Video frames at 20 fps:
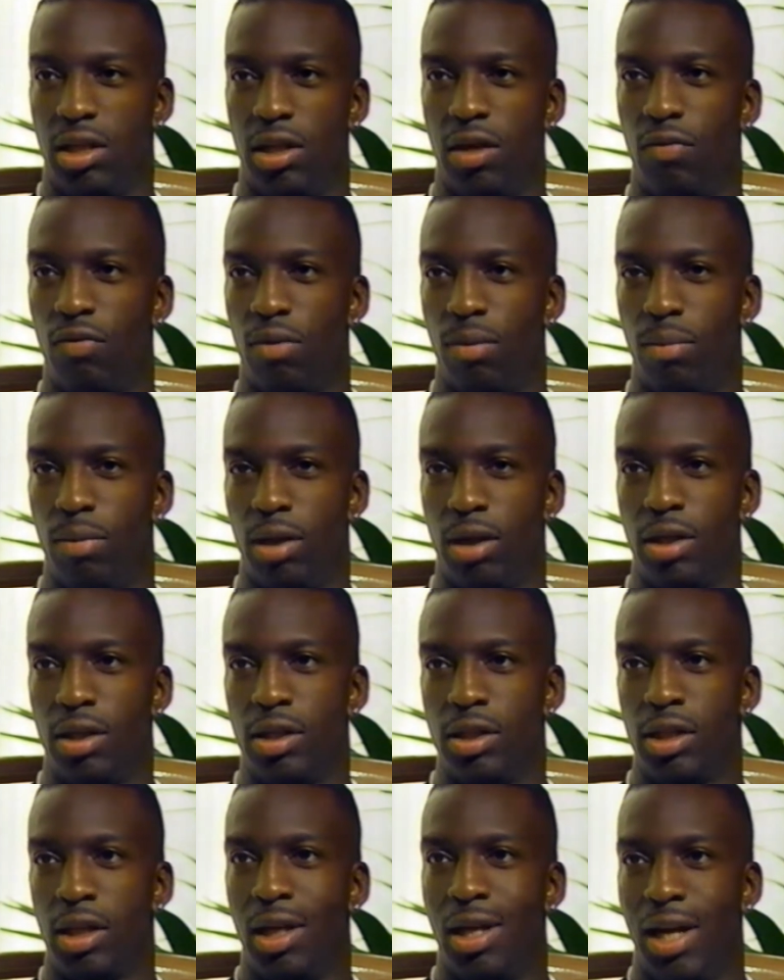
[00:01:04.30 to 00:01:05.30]
of different
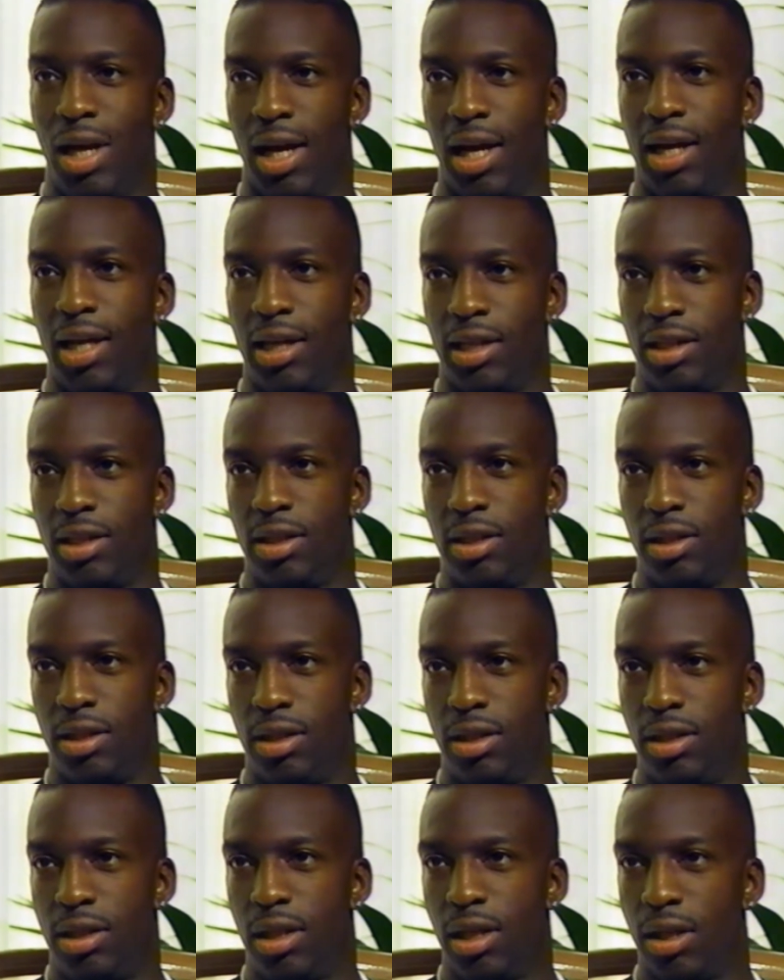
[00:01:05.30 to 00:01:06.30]
because I had
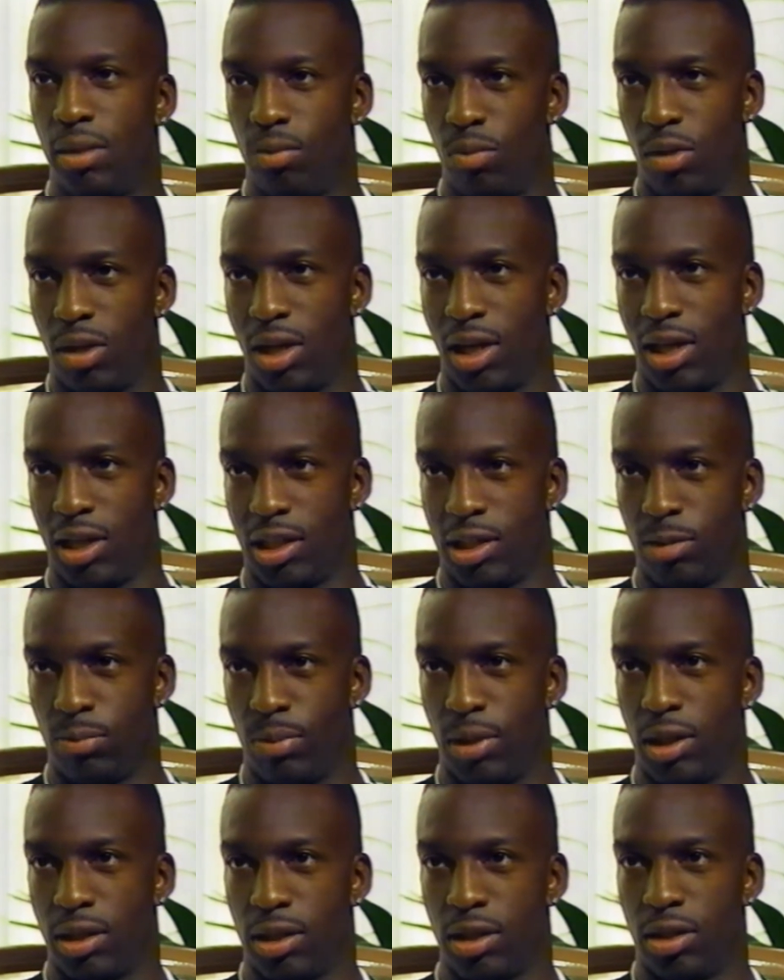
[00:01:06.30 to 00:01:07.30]
done what I
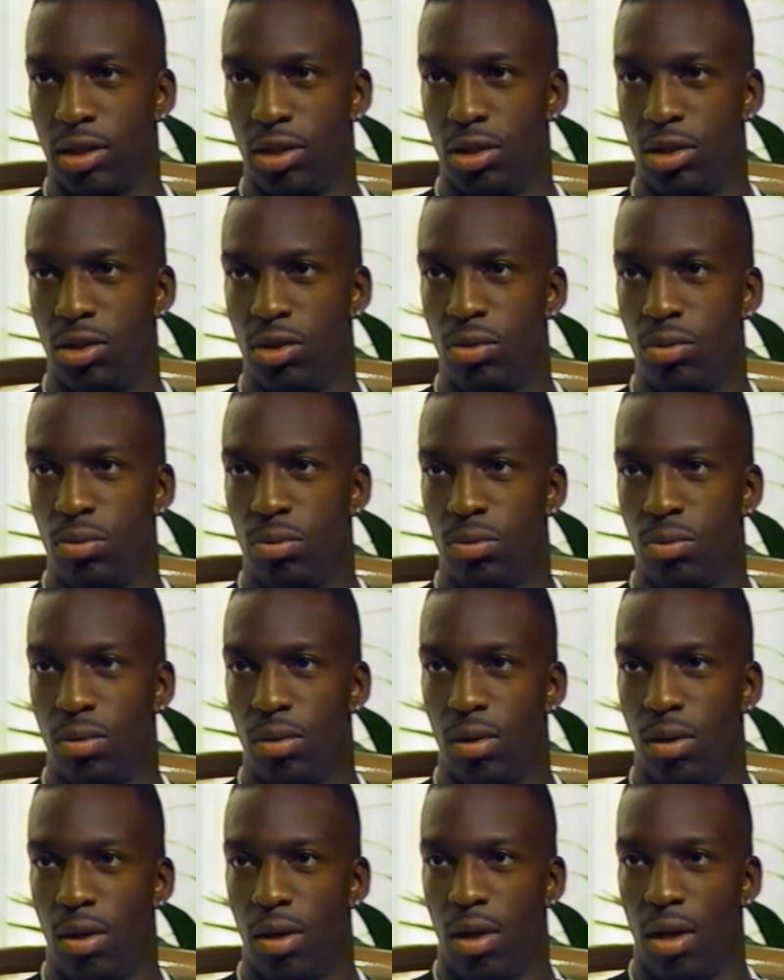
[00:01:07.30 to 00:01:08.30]
expected to do,
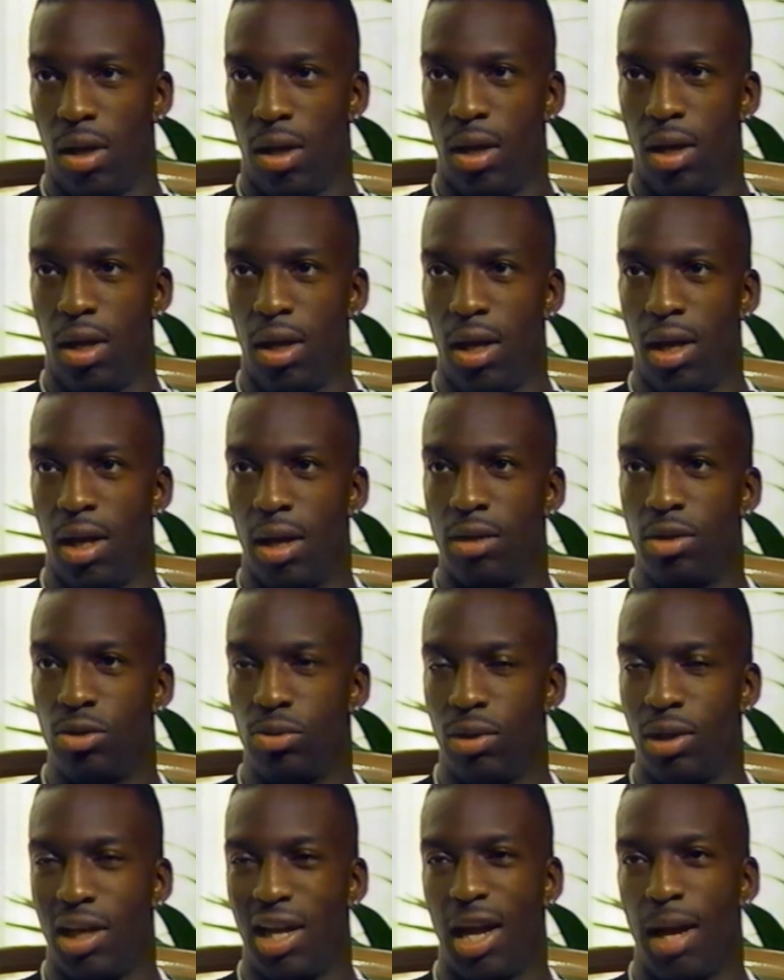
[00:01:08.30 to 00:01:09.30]
and I was
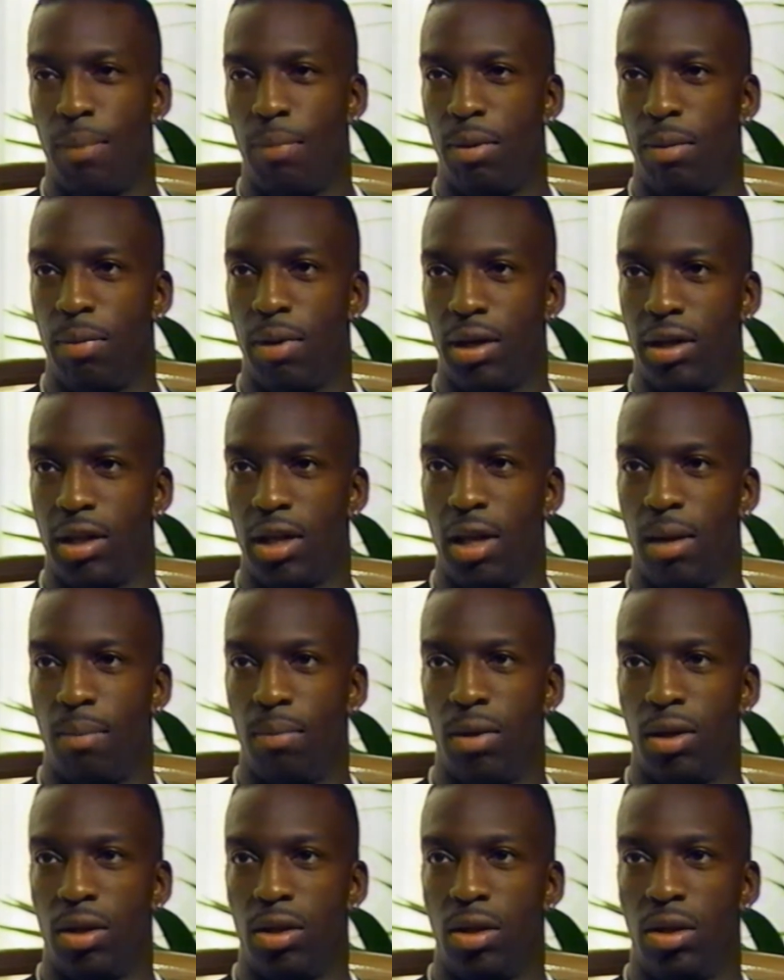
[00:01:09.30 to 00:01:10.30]
really happy about that.
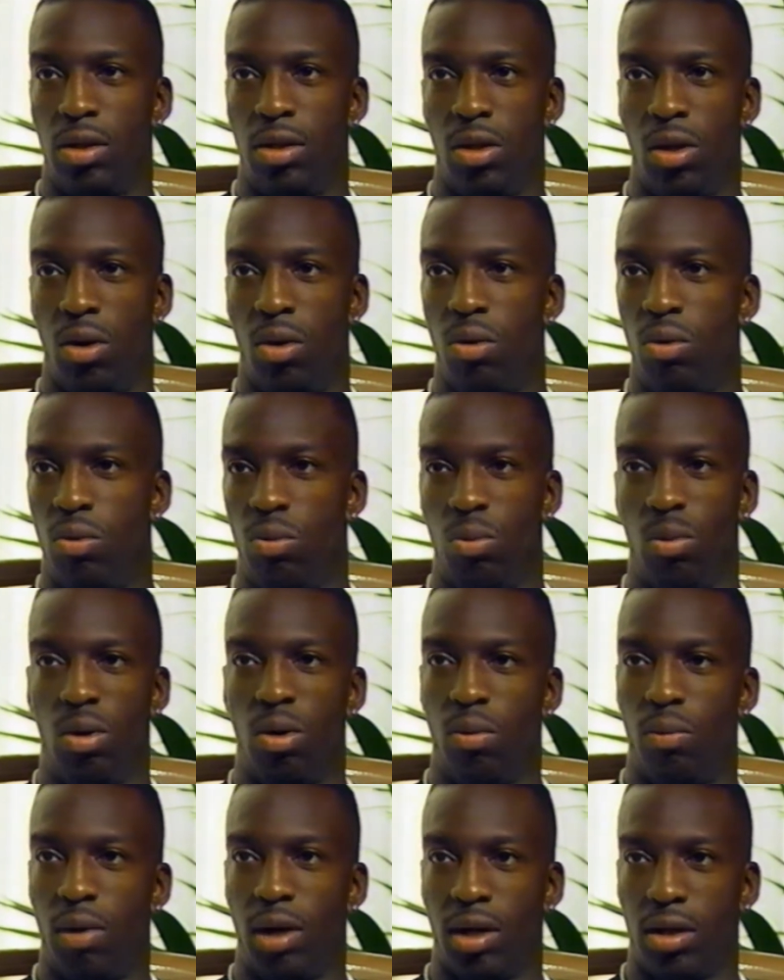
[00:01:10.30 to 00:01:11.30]
But the whole
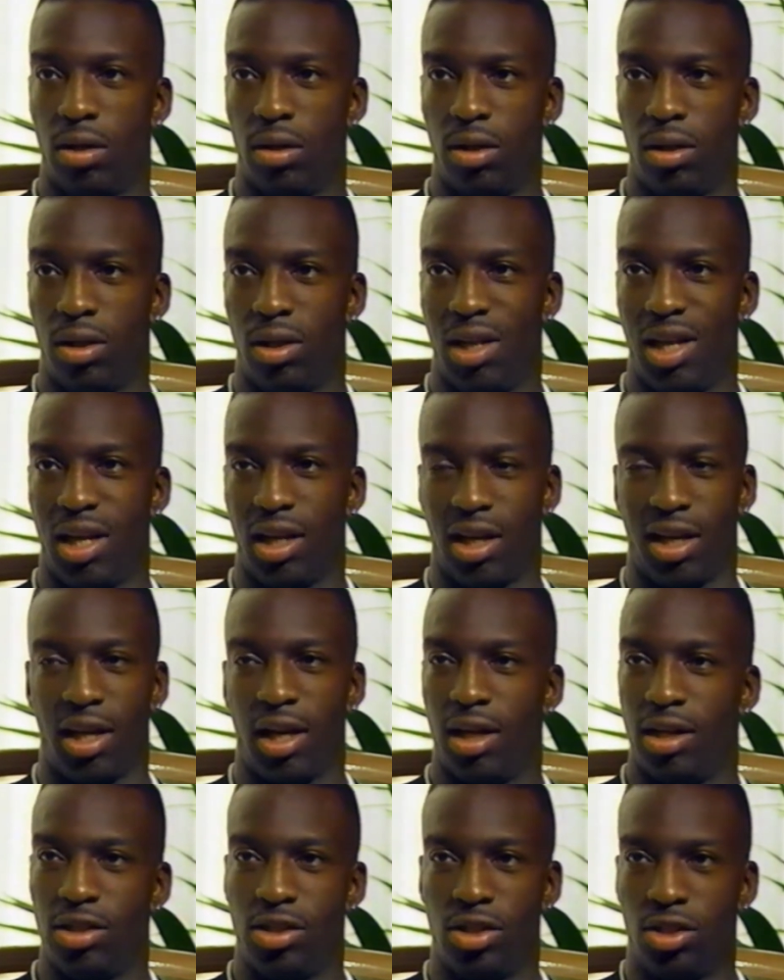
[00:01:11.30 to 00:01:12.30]
world record, that
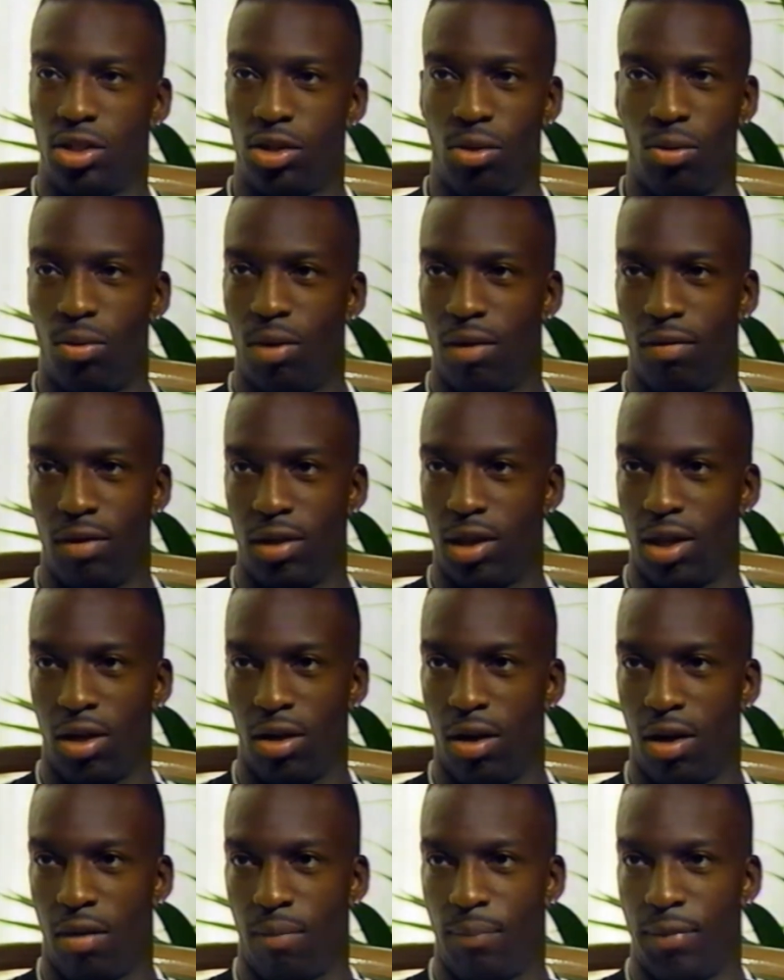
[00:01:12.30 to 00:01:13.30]
kind of just threw everything
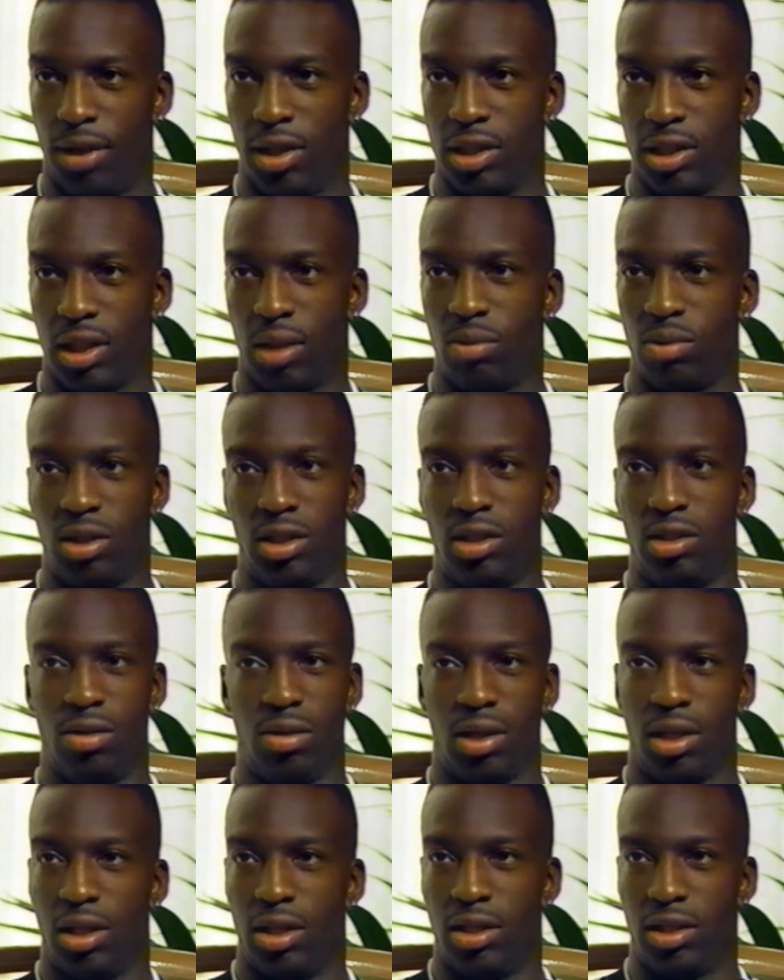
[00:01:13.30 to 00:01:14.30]
off because I was still
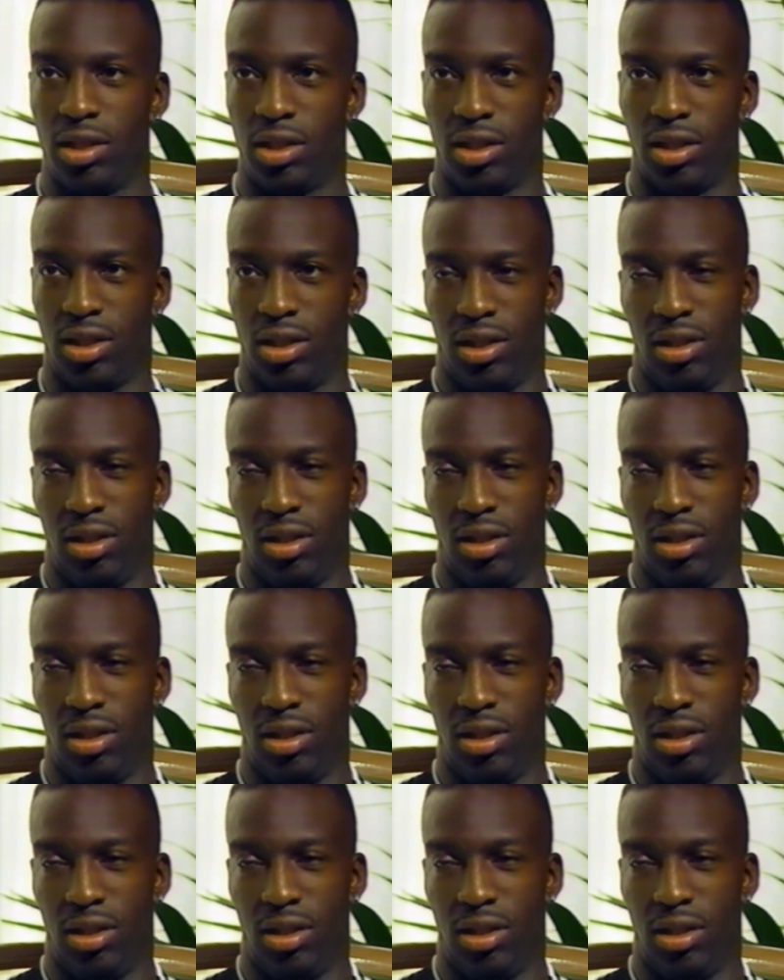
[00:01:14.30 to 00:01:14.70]
kind of just,